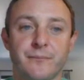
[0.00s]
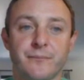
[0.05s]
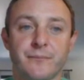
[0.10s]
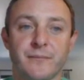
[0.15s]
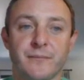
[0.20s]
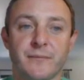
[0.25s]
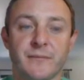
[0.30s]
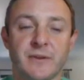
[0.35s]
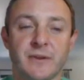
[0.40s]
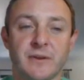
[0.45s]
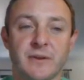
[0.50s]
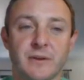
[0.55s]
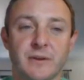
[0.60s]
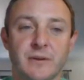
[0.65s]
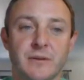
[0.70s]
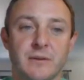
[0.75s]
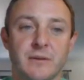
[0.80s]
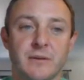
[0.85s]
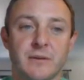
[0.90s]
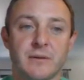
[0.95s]

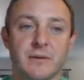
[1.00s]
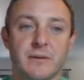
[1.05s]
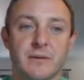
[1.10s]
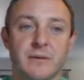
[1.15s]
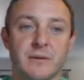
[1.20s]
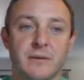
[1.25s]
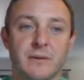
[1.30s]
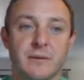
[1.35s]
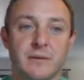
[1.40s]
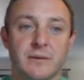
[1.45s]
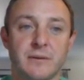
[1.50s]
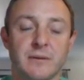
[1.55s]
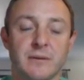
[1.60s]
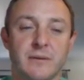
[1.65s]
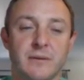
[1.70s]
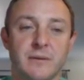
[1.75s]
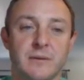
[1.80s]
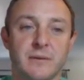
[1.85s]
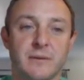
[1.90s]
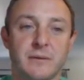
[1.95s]

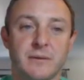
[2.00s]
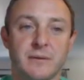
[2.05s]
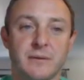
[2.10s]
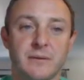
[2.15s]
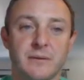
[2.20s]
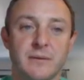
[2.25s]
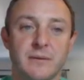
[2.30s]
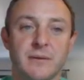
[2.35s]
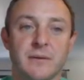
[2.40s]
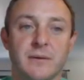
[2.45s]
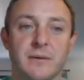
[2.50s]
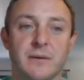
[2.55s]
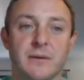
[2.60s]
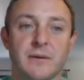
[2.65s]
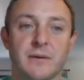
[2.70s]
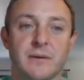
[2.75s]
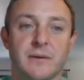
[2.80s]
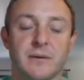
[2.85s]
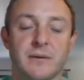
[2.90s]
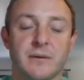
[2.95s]

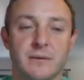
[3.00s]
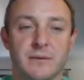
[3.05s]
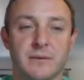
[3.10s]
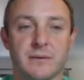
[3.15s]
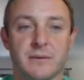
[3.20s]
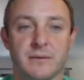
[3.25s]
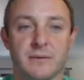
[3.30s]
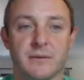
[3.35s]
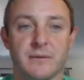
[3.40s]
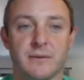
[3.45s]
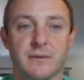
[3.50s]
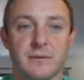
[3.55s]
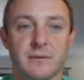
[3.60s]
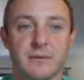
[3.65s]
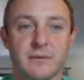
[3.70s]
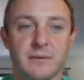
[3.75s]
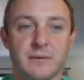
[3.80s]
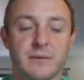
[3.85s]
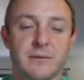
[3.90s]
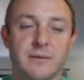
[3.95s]

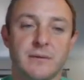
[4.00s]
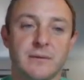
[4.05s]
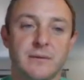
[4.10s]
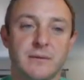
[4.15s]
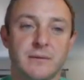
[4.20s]
This person isn't speaking.